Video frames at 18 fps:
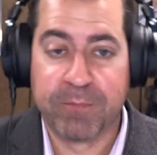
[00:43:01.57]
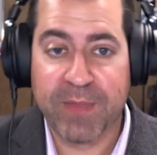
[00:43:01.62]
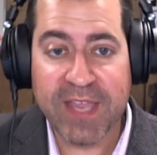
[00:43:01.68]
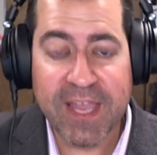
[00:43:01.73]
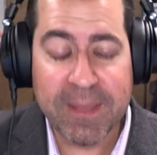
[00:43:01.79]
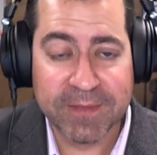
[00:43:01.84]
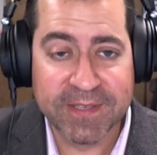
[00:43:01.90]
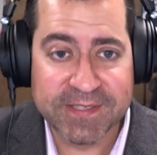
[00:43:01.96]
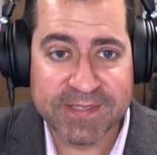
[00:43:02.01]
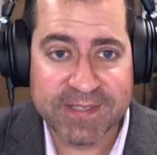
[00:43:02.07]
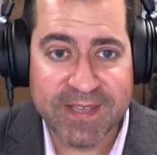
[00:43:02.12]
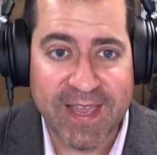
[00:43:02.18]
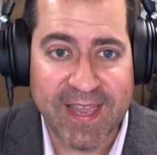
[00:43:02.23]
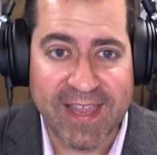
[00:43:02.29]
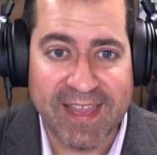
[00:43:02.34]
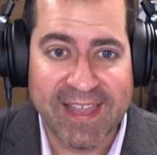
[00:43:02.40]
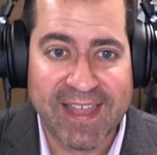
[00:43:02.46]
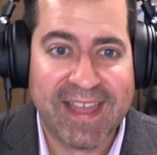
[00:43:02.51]
being able to
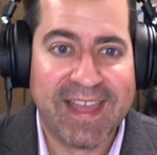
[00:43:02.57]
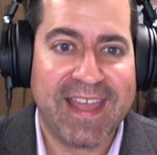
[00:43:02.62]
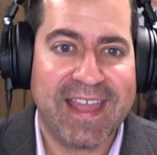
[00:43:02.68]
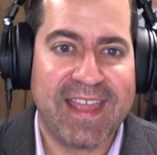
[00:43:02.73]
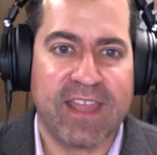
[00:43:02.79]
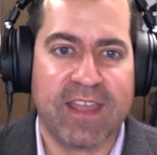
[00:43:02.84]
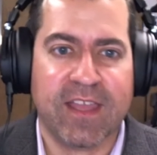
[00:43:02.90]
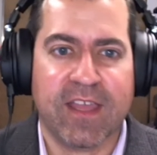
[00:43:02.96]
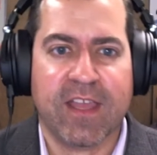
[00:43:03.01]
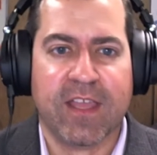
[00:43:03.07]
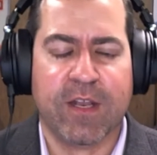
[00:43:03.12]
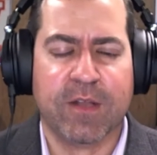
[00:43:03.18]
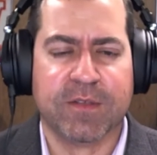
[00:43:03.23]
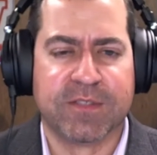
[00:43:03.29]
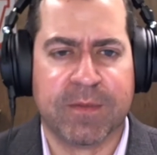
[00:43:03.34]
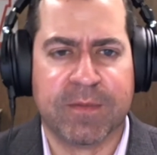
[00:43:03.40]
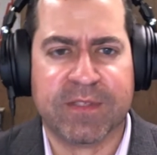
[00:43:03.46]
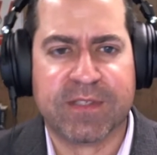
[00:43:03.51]
say, hey, you
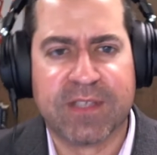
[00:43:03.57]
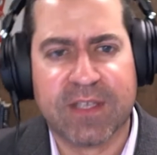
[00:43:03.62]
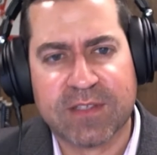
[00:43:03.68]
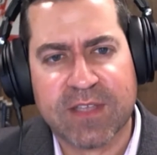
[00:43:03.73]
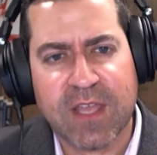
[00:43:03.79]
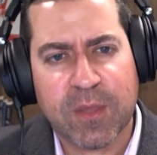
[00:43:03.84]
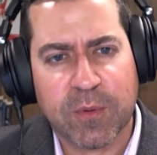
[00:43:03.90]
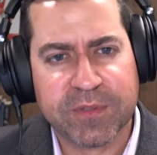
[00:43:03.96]
know, someone says,